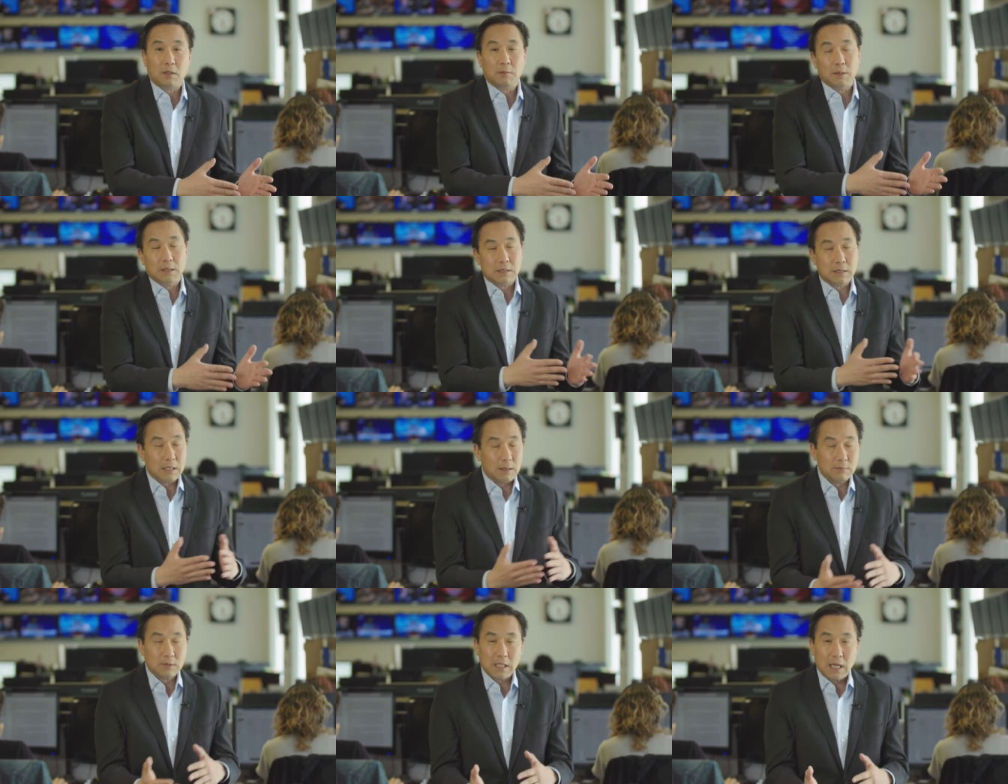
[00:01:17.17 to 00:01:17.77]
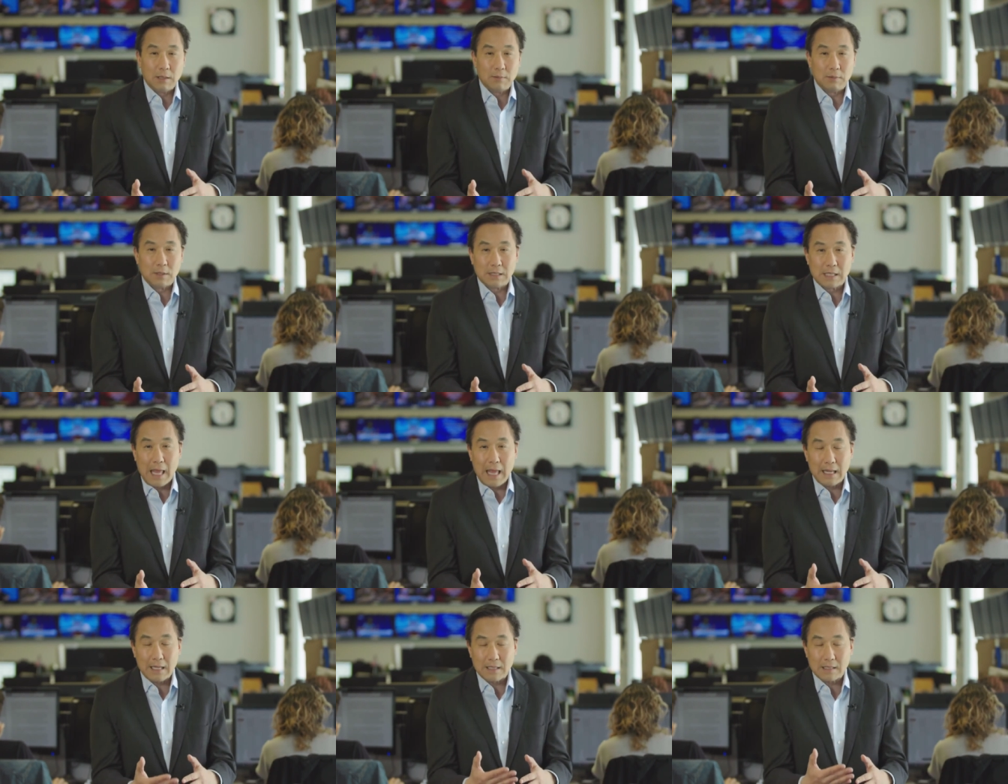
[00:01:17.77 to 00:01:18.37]
but sometimes
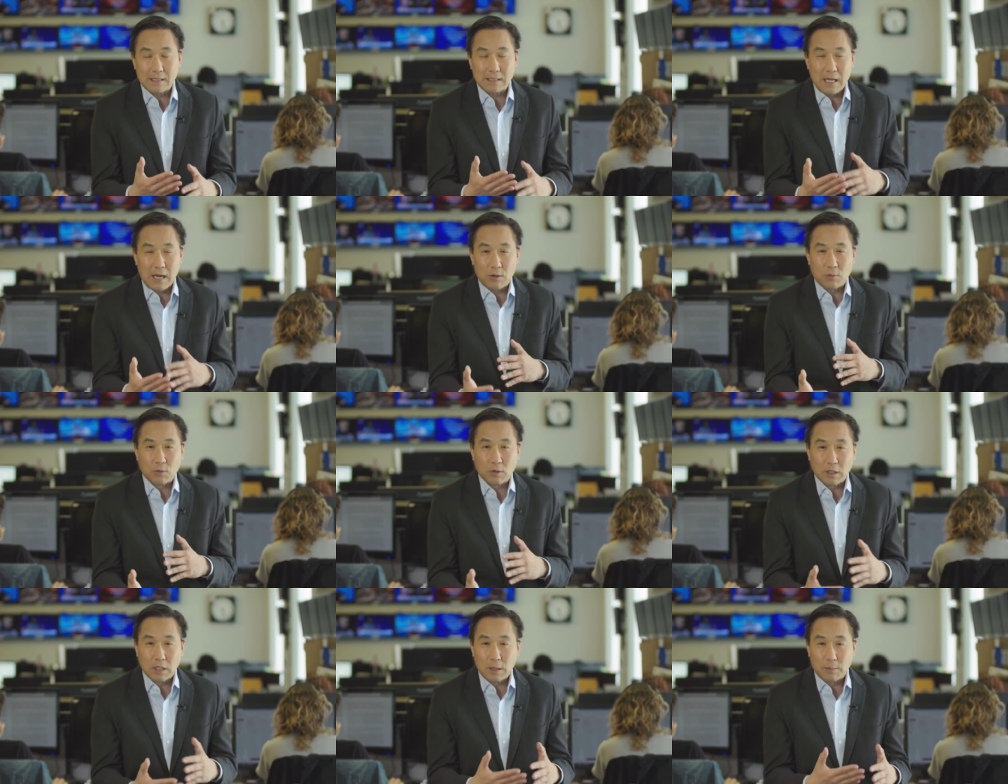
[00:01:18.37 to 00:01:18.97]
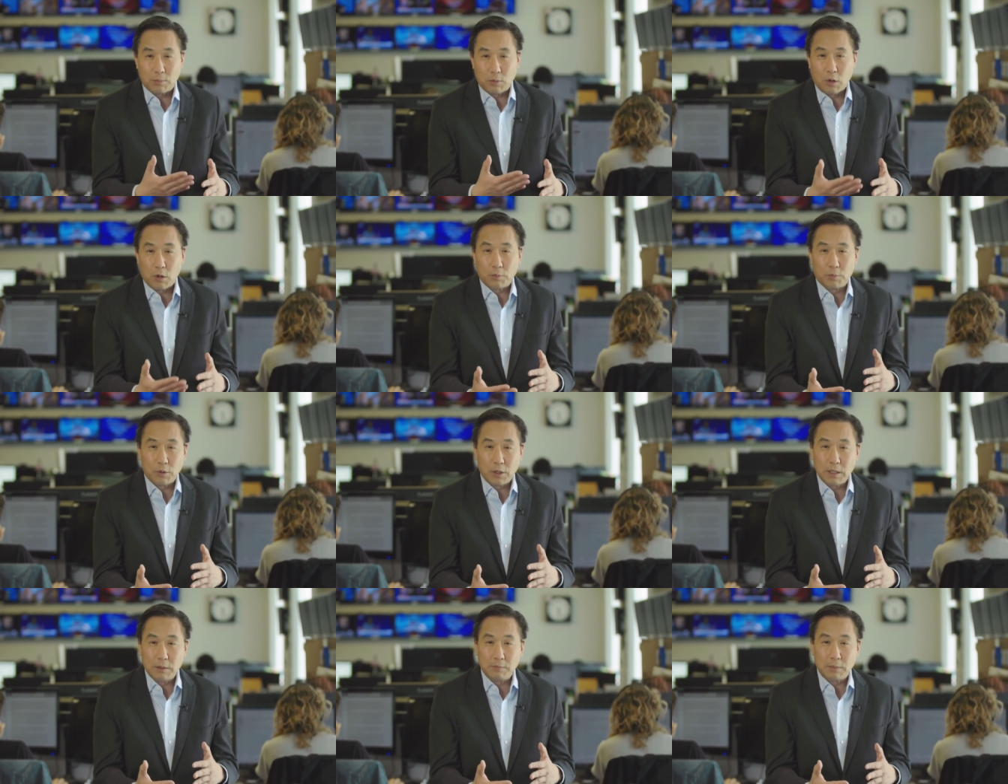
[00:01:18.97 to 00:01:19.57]
that's not really
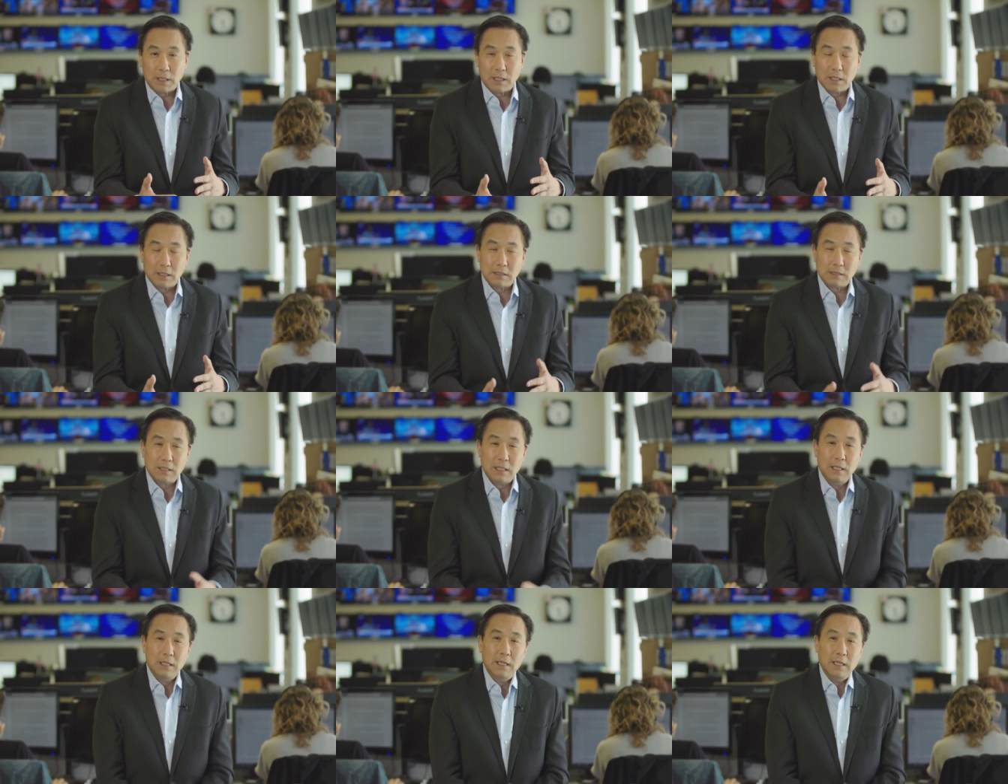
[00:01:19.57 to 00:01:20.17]
appropriate because